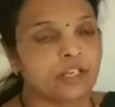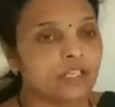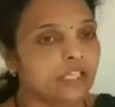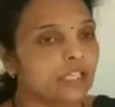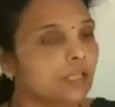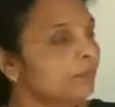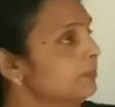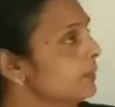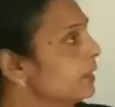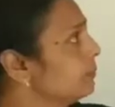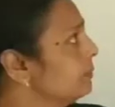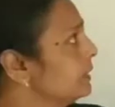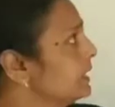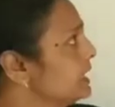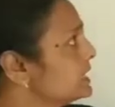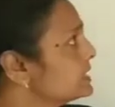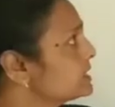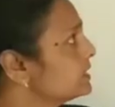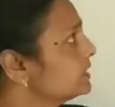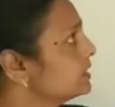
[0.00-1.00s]
He
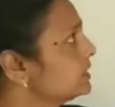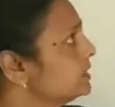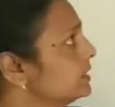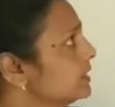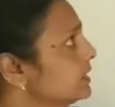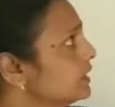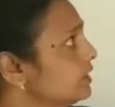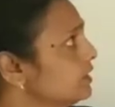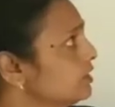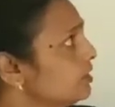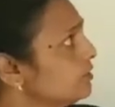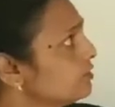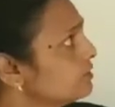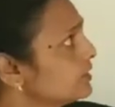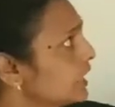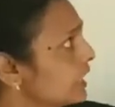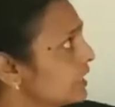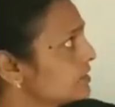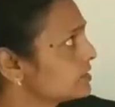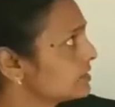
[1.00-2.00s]
published the theory of
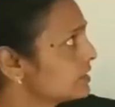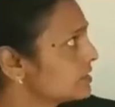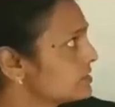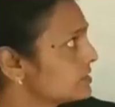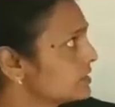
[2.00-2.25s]
natural